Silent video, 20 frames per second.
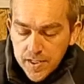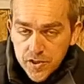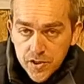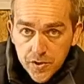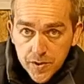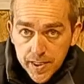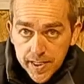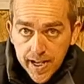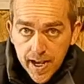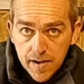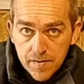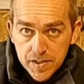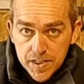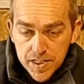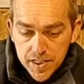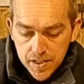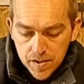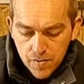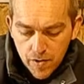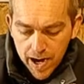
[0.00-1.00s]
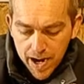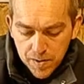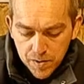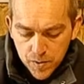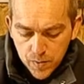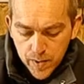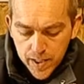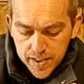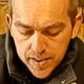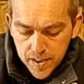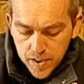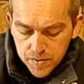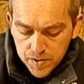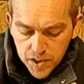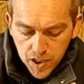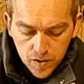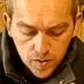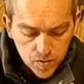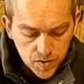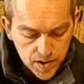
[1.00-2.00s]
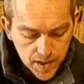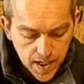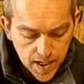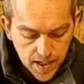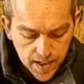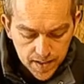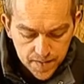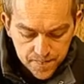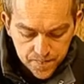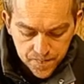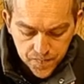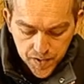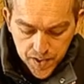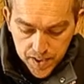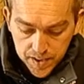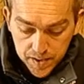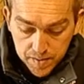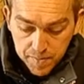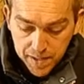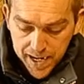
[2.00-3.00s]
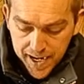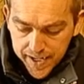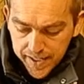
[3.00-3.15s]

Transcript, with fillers: and do the cavity around where those holes are at the